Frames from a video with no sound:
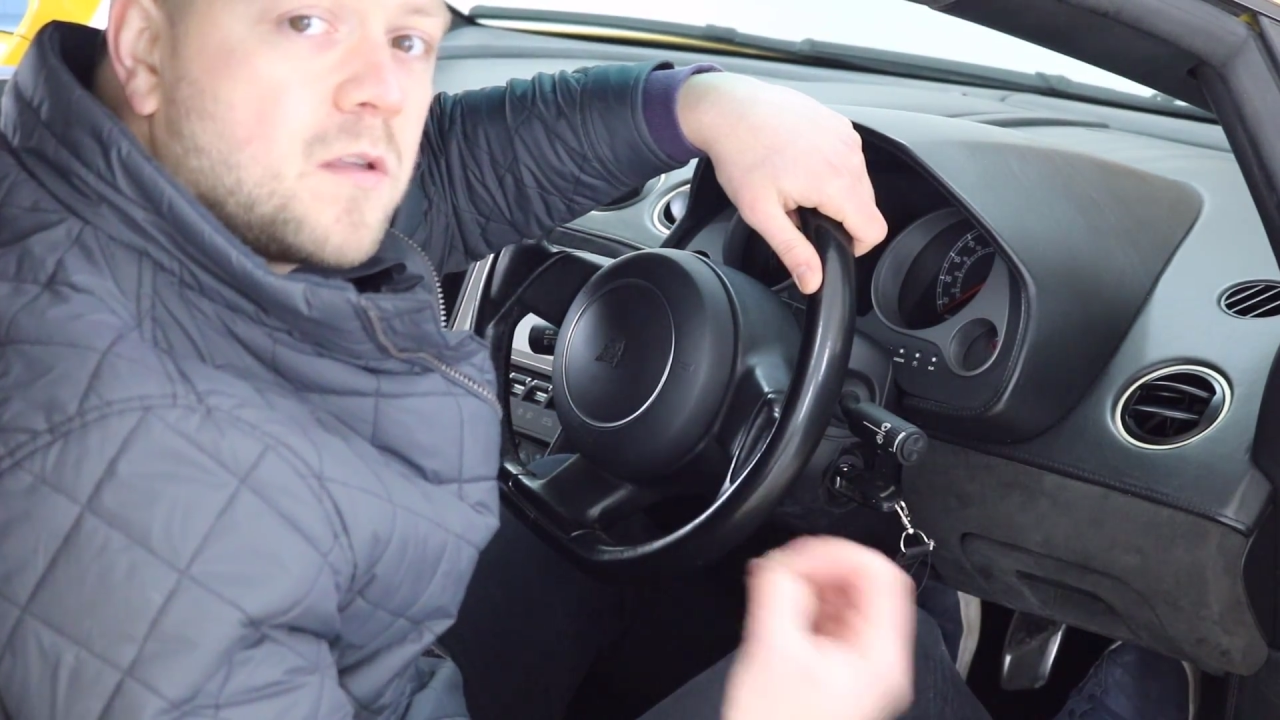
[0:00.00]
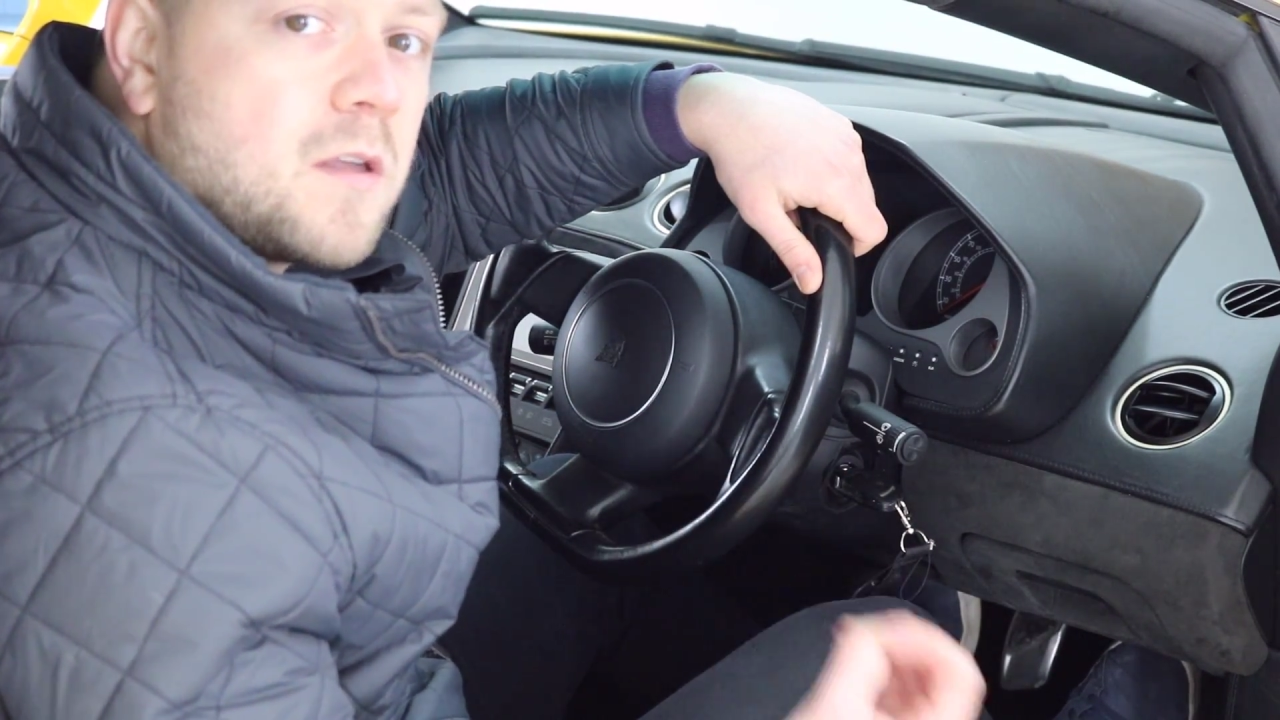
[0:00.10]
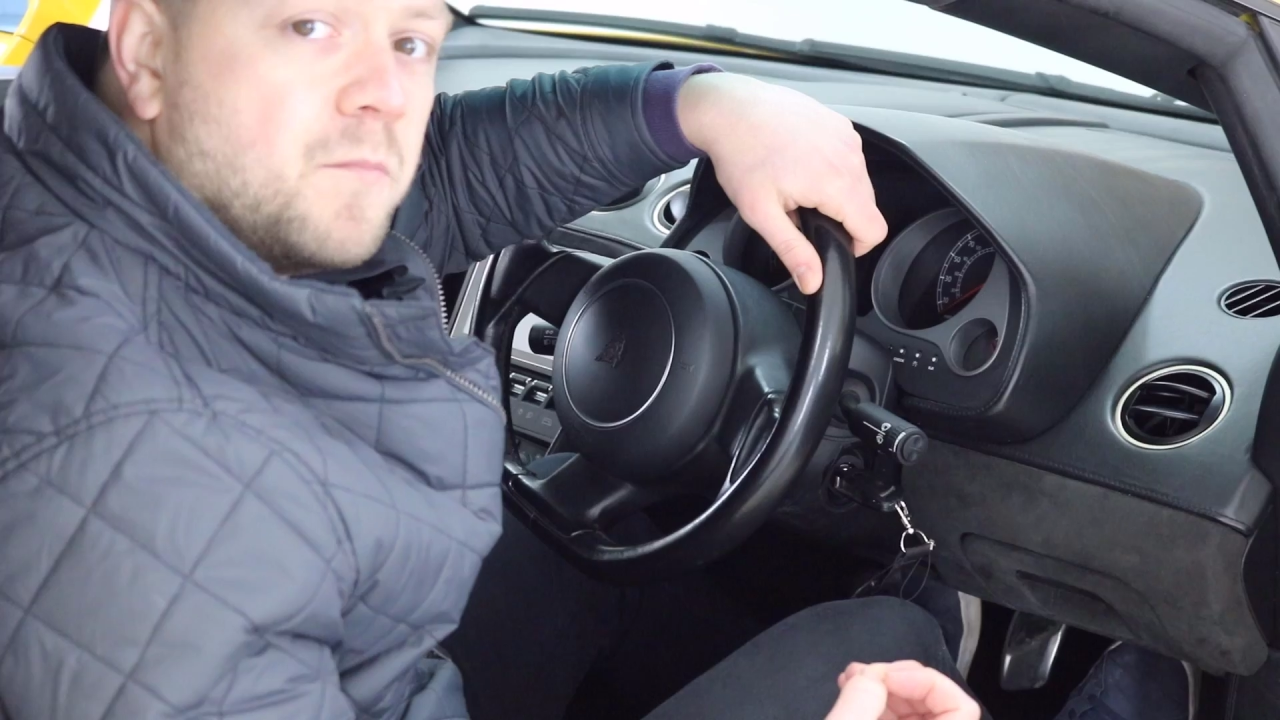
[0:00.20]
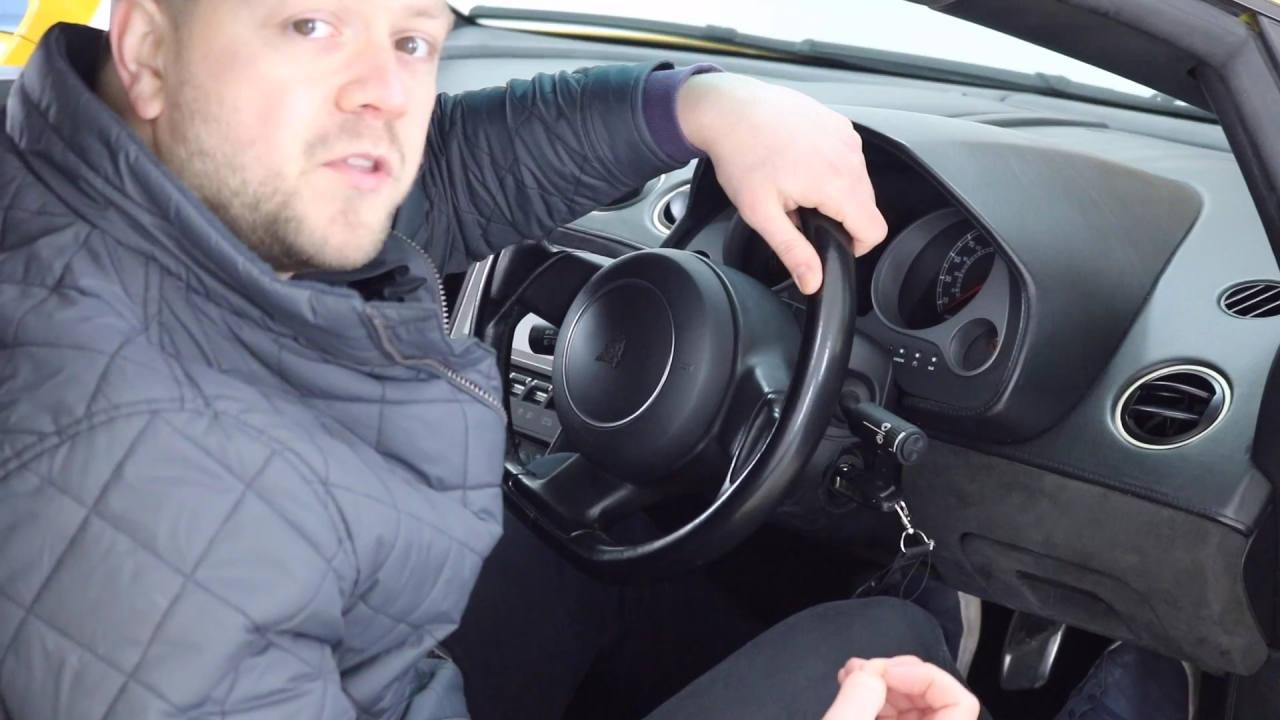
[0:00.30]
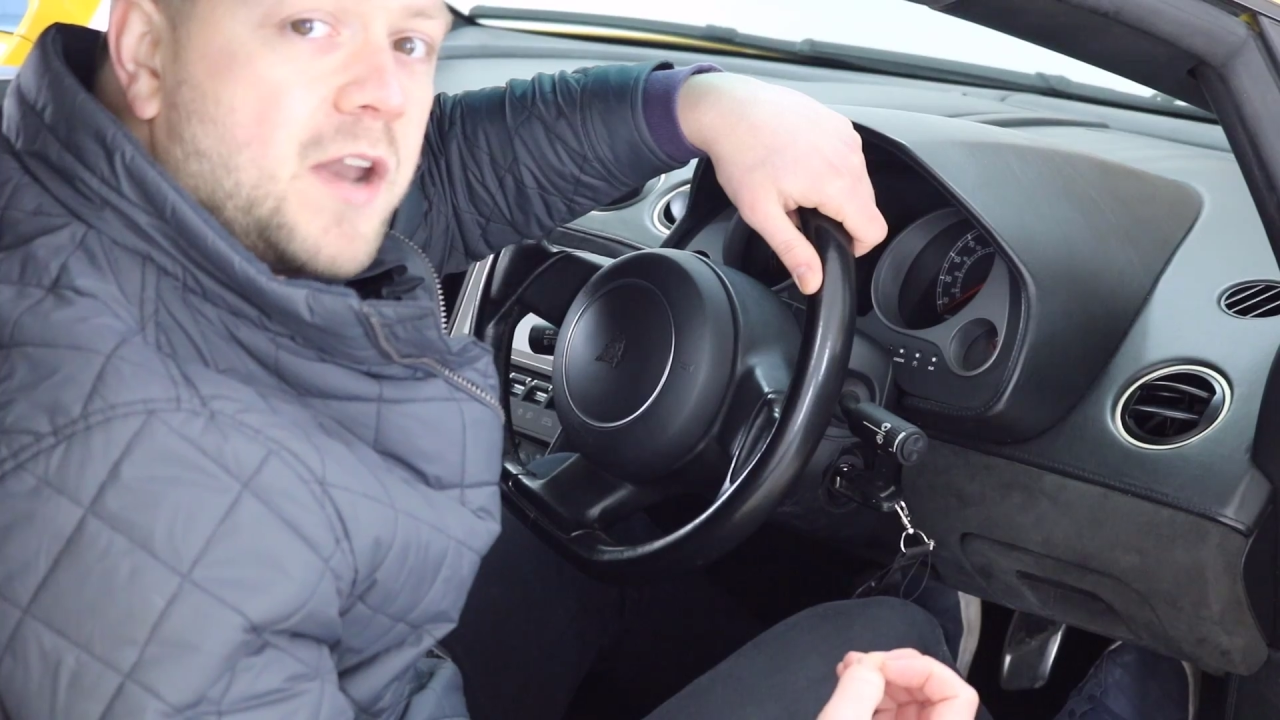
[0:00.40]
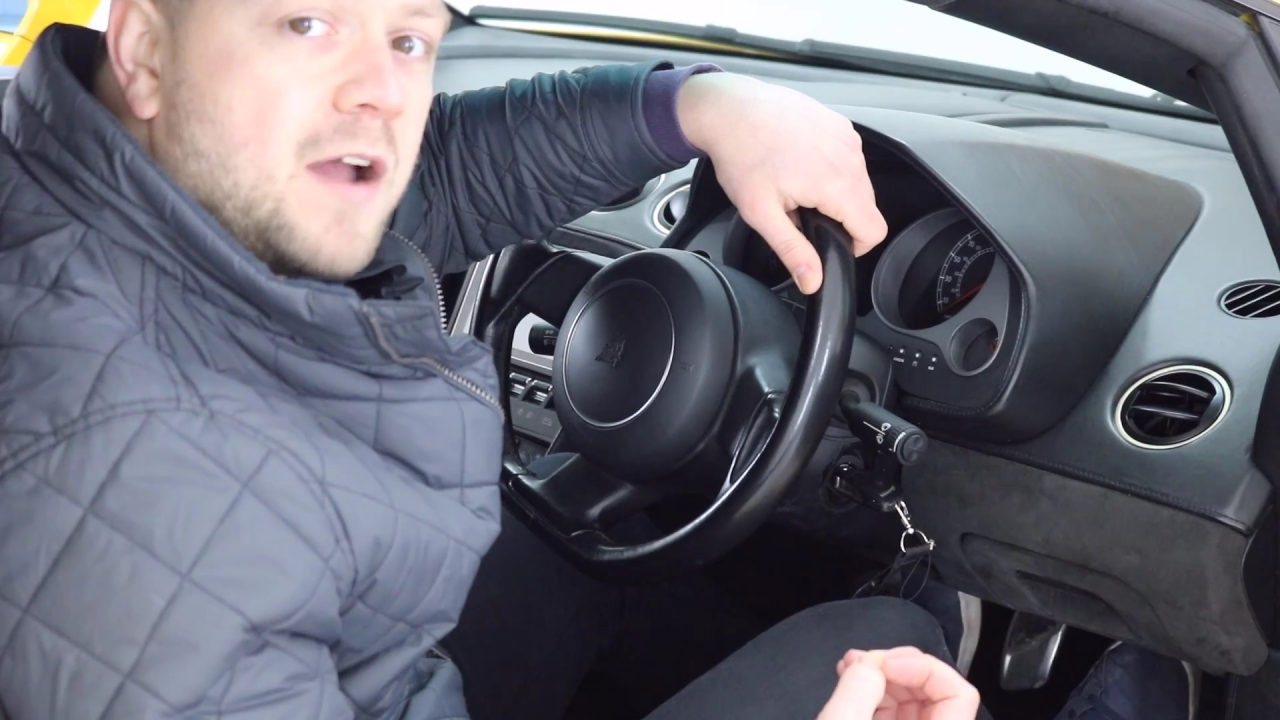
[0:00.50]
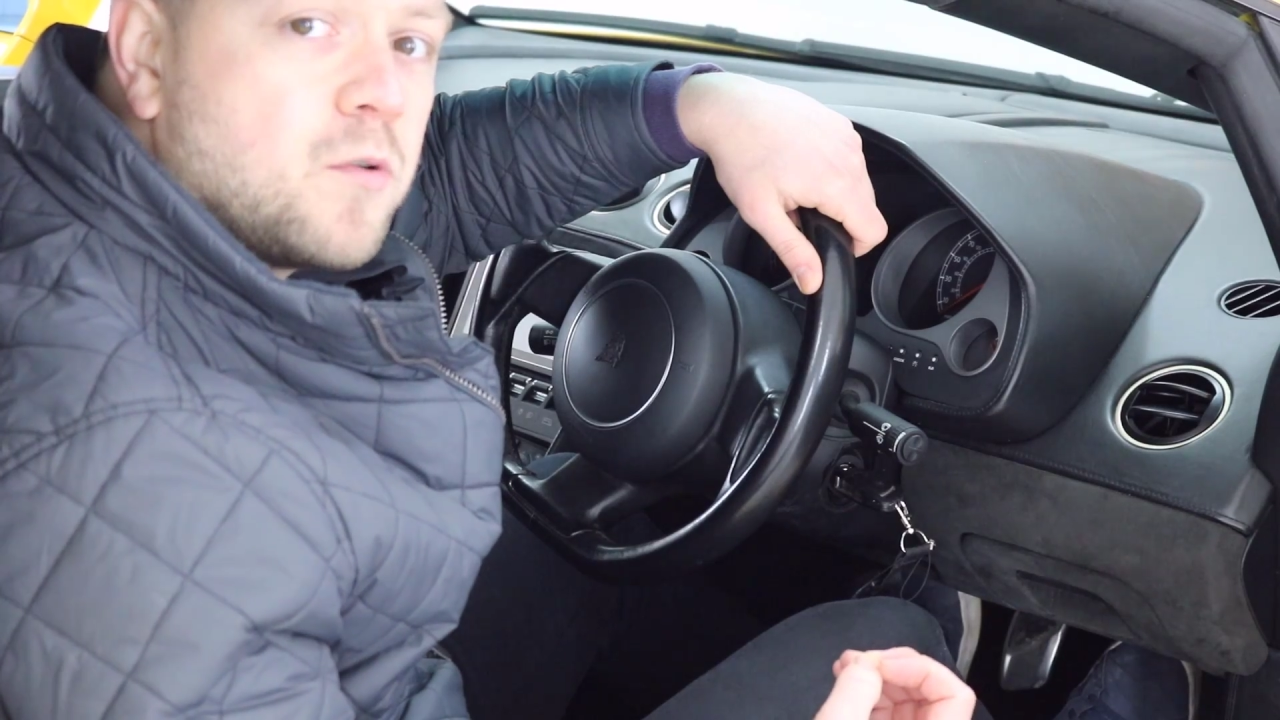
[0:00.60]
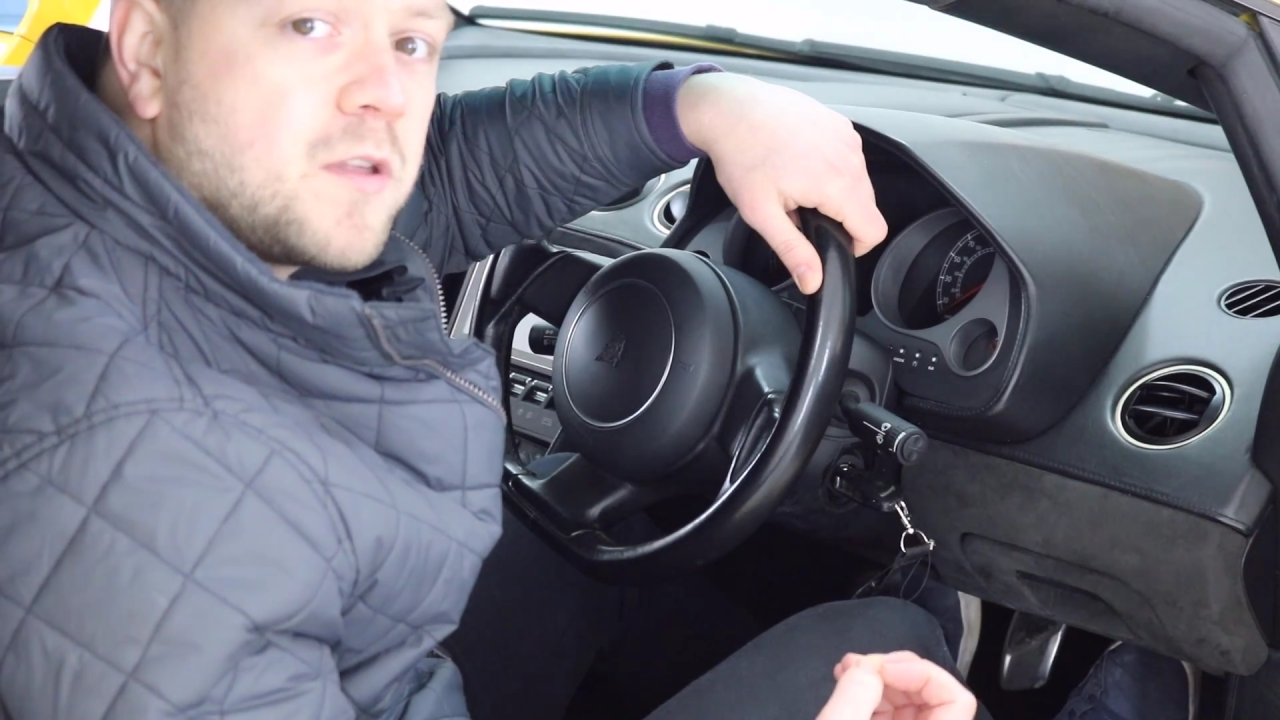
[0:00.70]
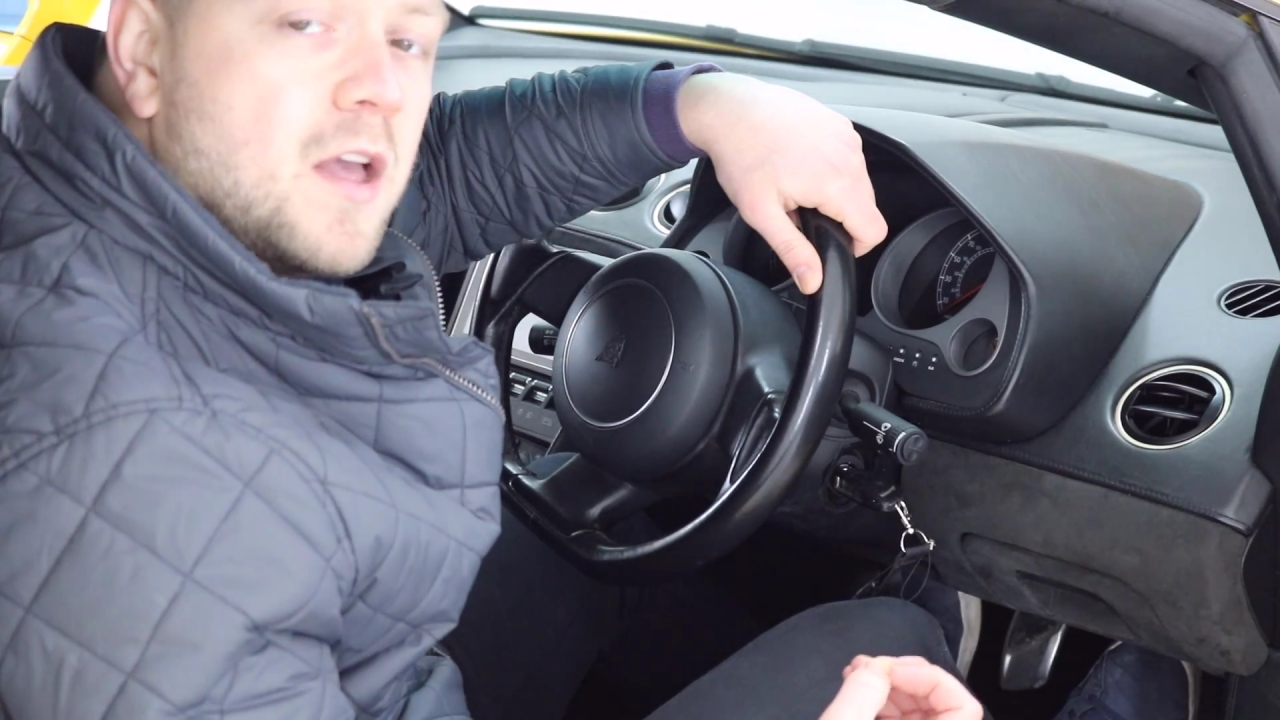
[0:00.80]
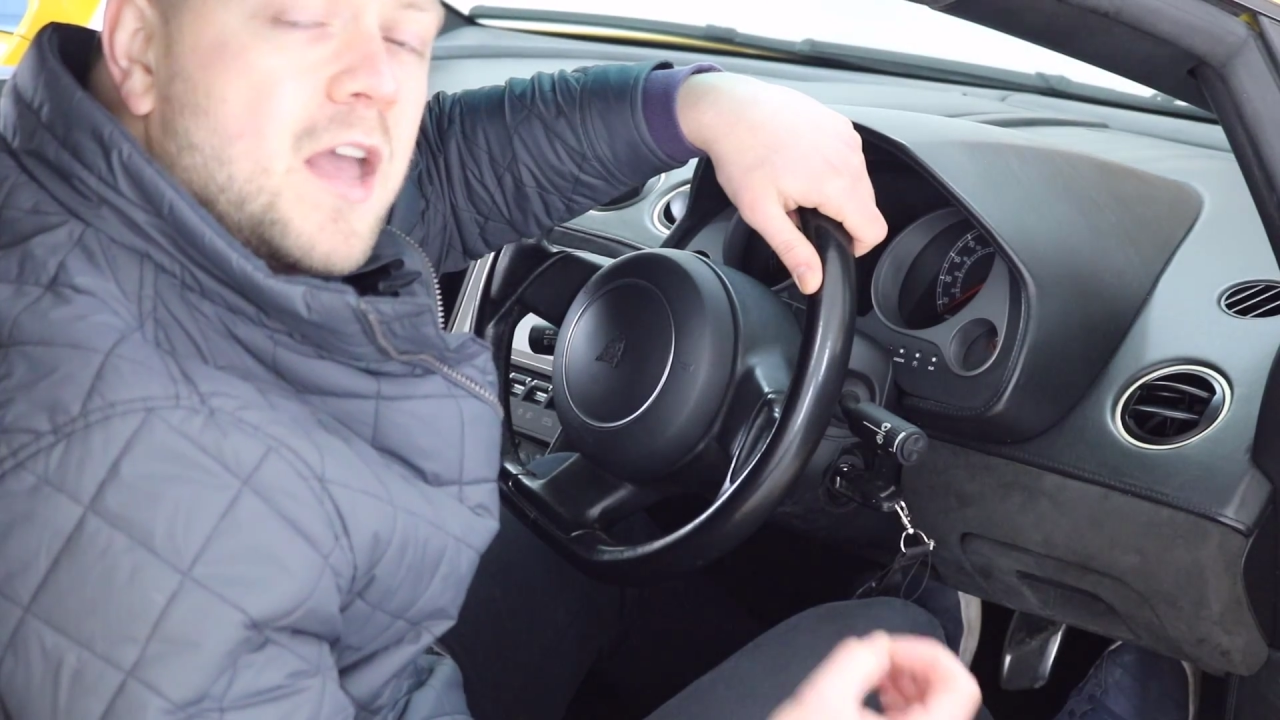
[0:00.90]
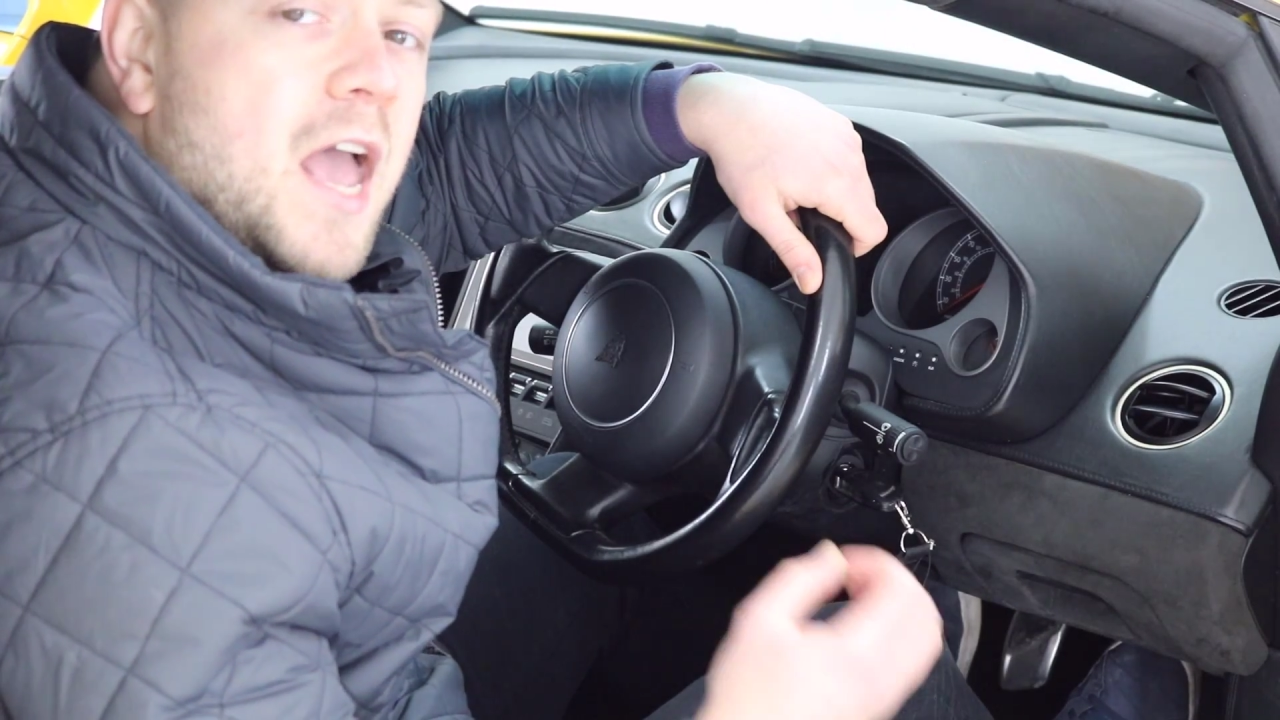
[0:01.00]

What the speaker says: something else,